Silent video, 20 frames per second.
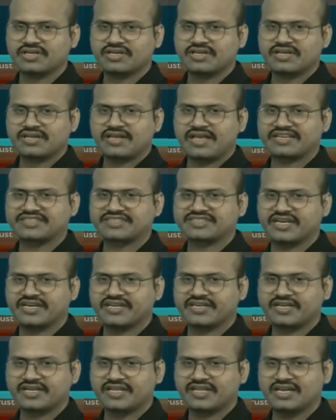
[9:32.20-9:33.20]

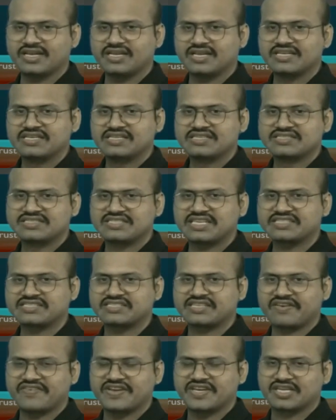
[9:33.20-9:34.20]
extend till
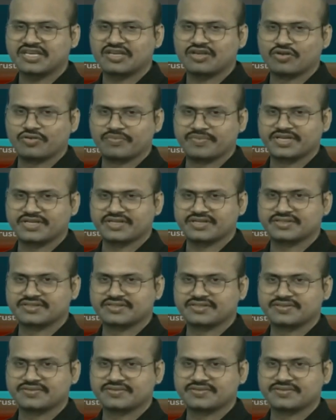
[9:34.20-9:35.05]
670 kilometers.